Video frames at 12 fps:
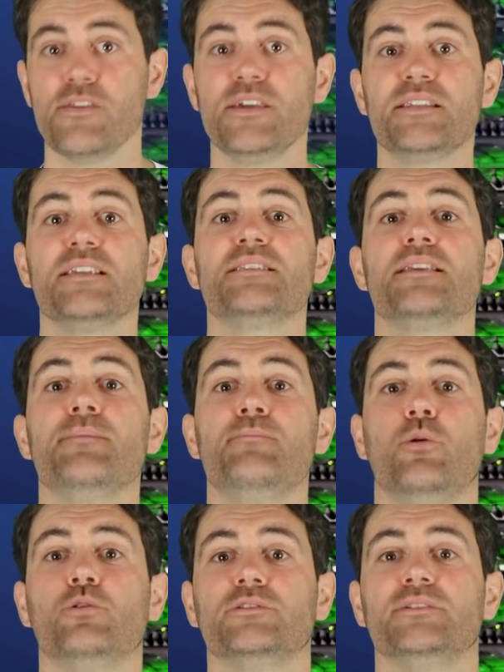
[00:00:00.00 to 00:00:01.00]
This is
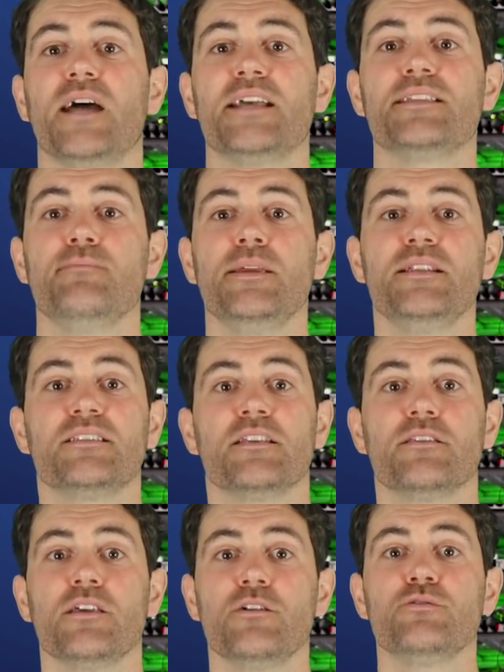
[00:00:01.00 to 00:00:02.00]
important as it means
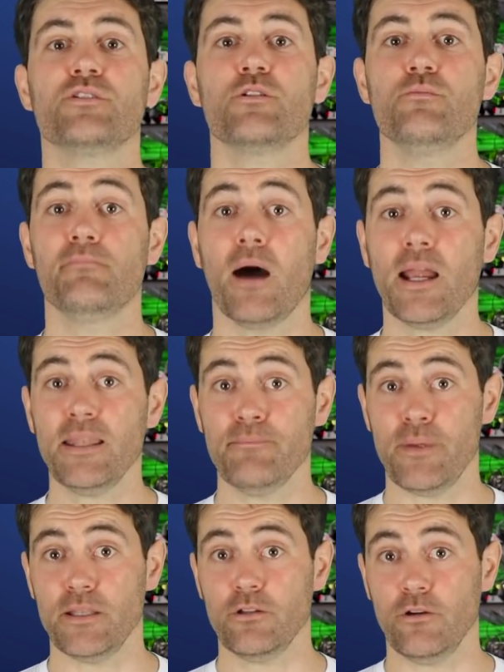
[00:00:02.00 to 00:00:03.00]
that those who
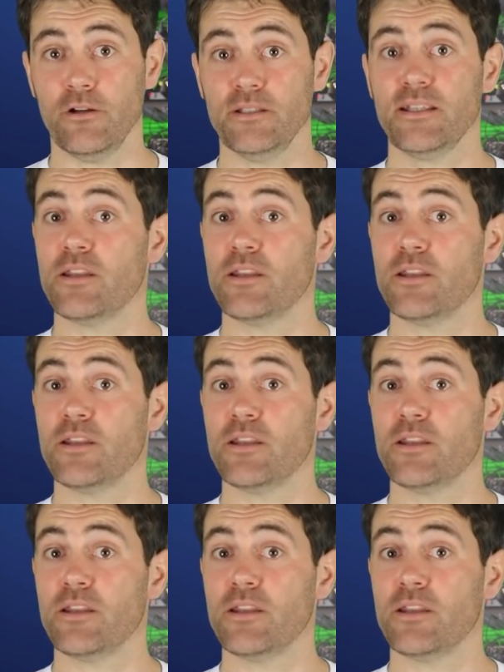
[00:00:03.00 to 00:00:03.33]
mine Bitcoin